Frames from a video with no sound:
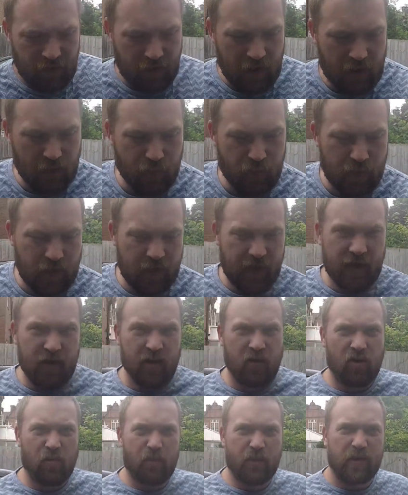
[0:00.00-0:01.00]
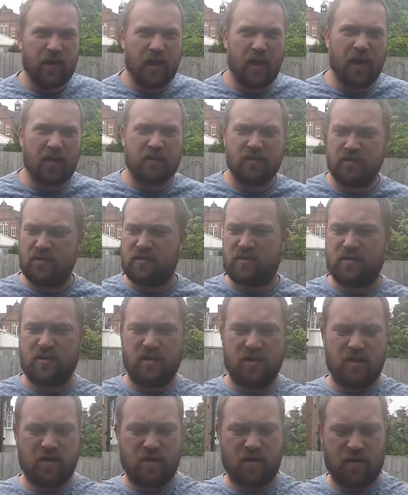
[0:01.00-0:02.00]
and we're hitting it up against
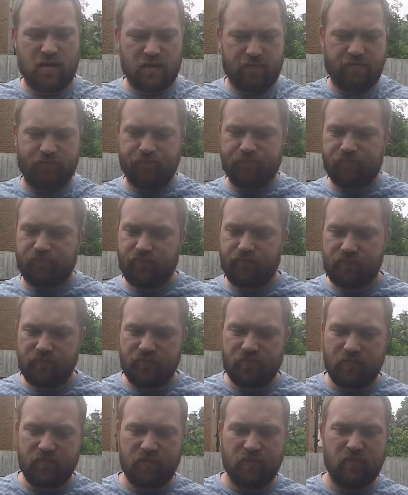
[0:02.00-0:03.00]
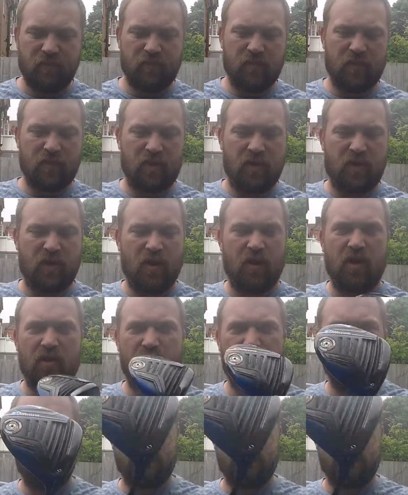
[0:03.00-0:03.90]
the